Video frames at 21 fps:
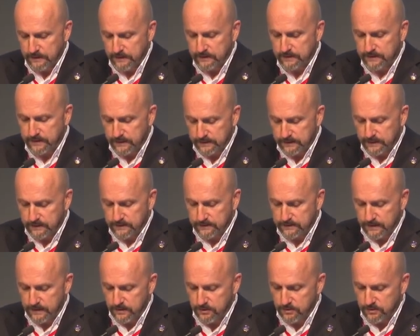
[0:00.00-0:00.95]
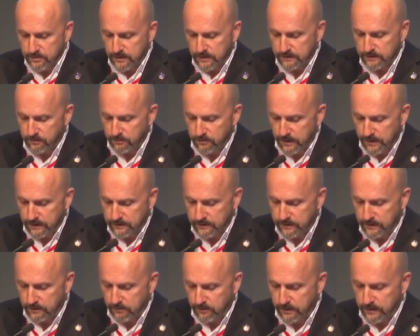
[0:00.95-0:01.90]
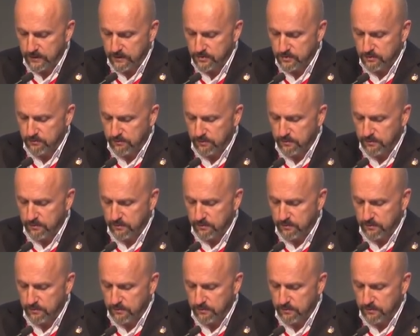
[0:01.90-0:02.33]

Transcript: Standardization and the right regulation